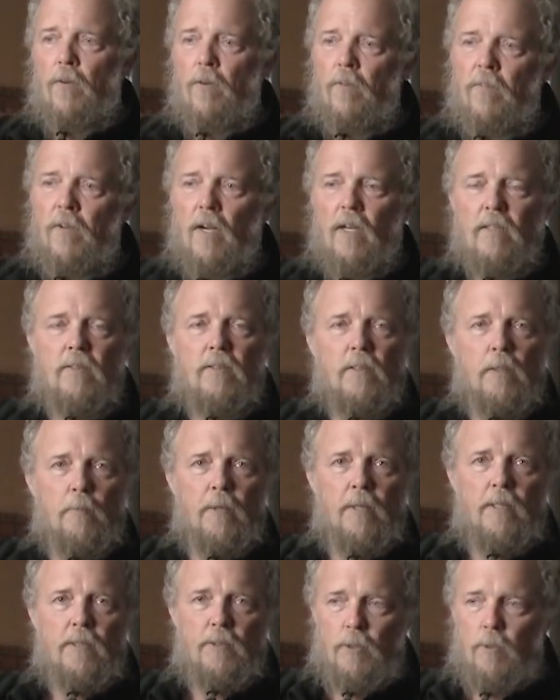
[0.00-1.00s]
you've got
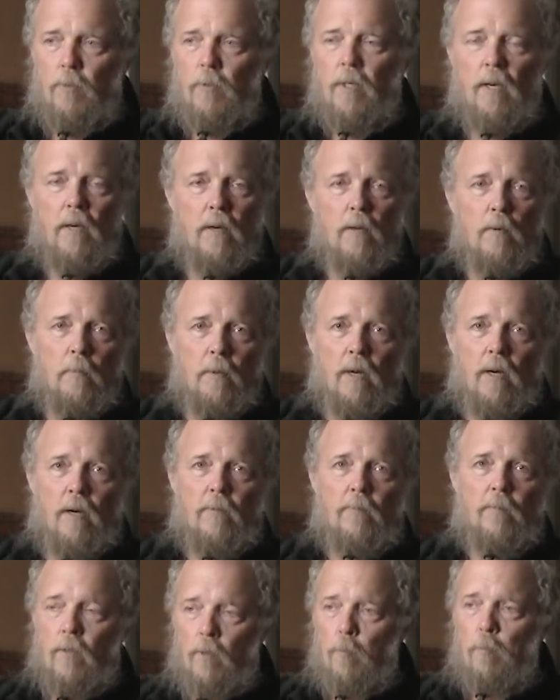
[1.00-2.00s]
somebody that you care
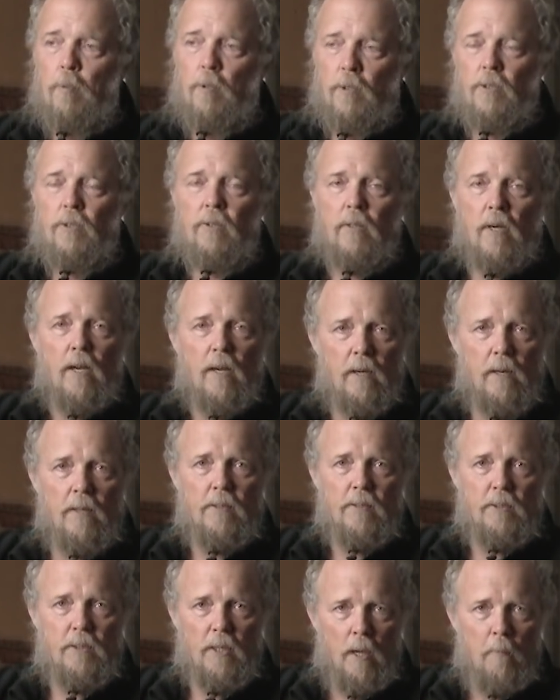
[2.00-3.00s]
about, you'll put your head on
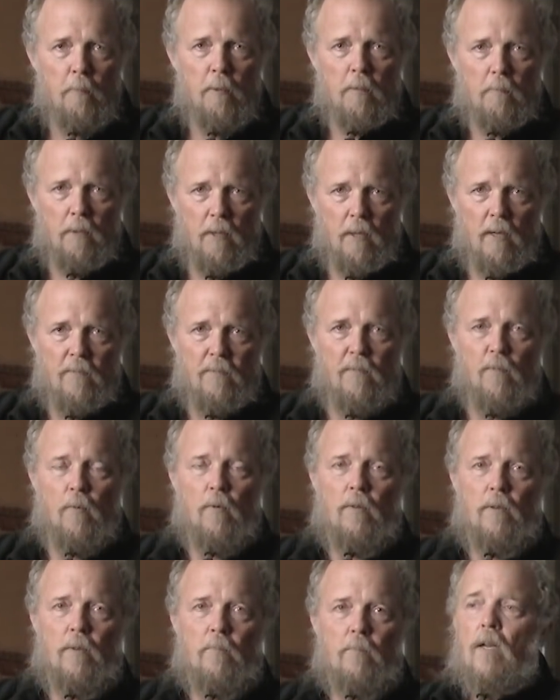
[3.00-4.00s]
the chopping block
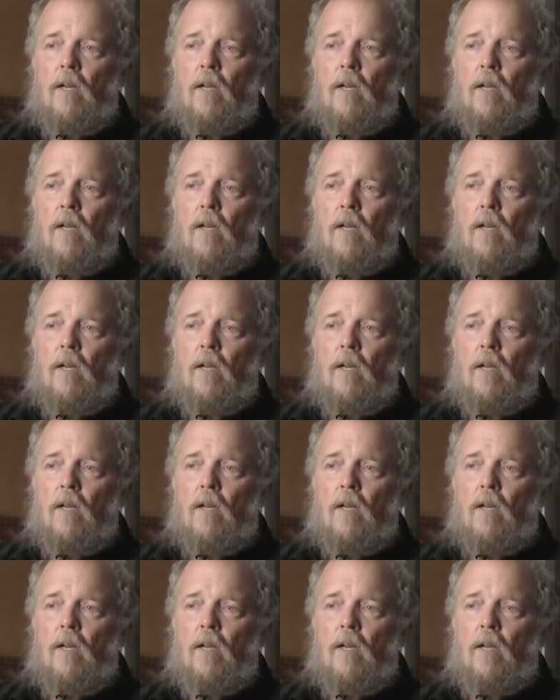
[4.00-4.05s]
for them.